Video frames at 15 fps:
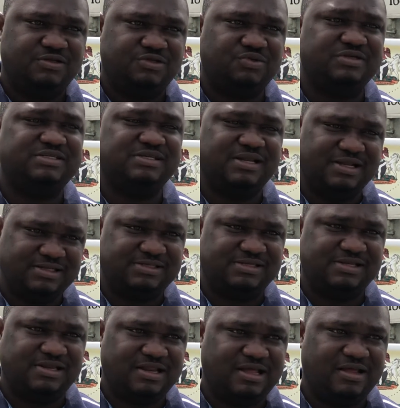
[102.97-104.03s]

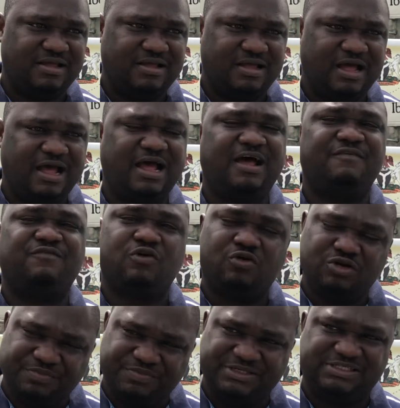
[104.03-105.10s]
2019, I have
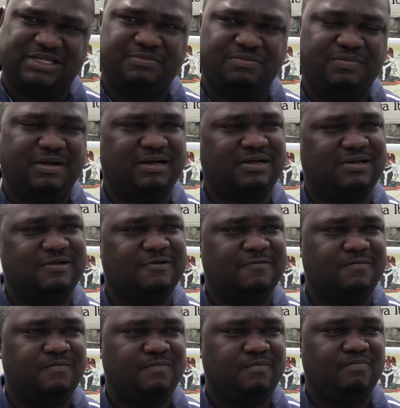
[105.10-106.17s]
called Mr. Abubakar
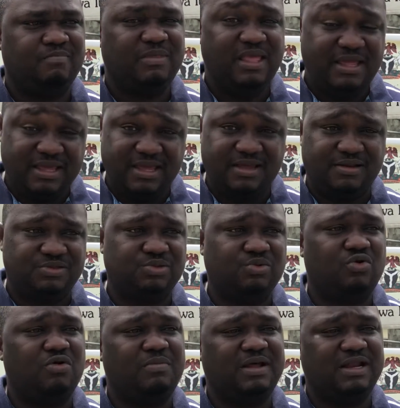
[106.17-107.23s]
again to
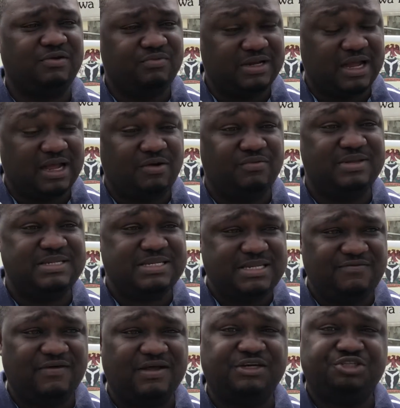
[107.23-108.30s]
come and
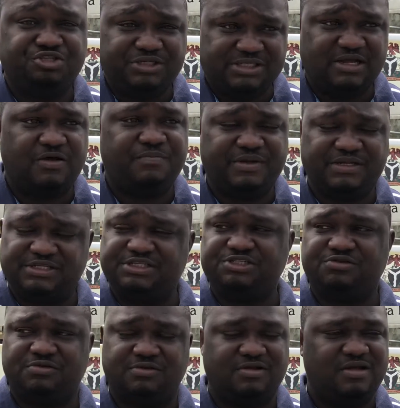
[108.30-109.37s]
receive and treat our
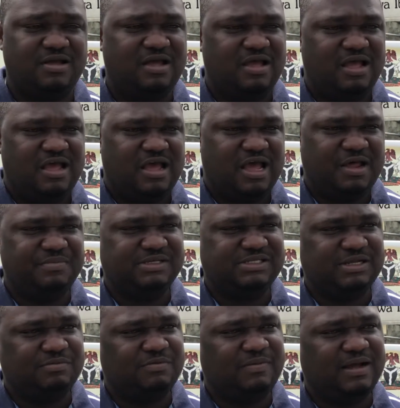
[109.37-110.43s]
petition. And
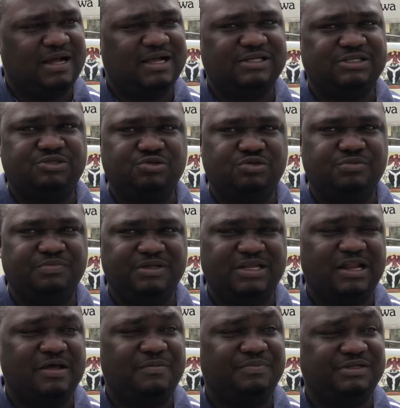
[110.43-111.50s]
Mr. Abubakar has told me
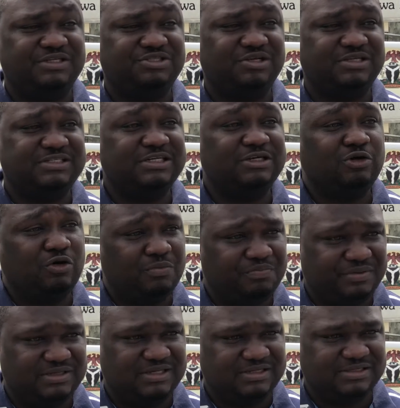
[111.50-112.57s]
that our petition is
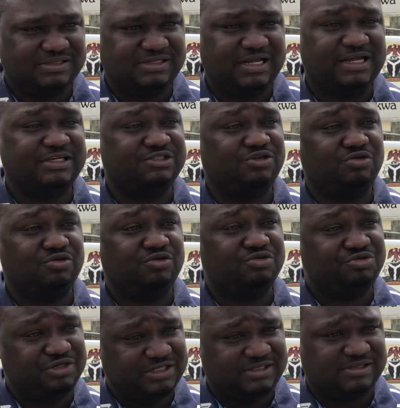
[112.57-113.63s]
incompetent, that he's not going
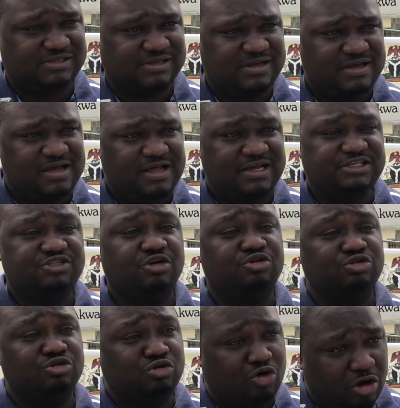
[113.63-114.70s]
to treat it. He's not
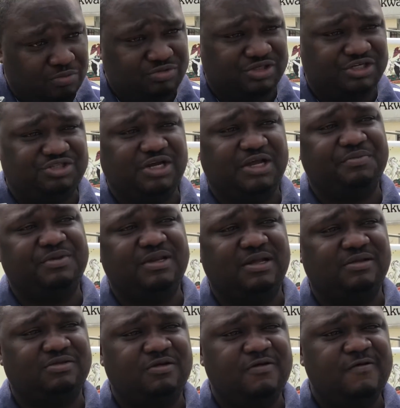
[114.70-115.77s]
going to come to the
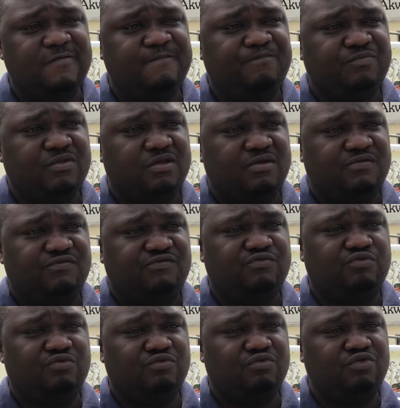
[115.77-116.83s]
tribunal to
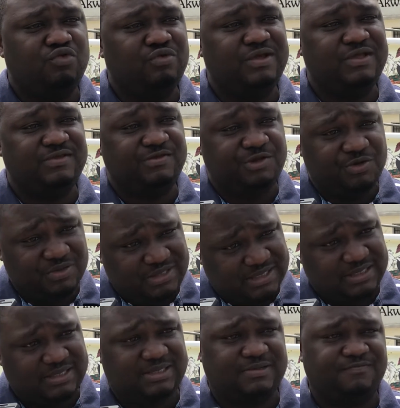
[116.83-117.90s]
do his
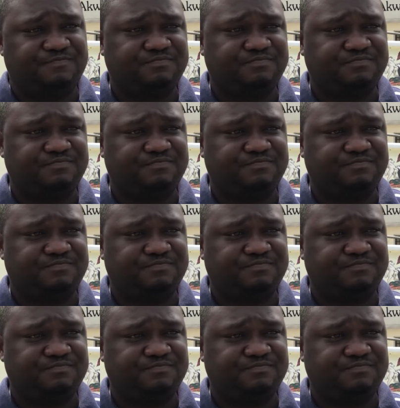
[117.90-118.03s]
duties,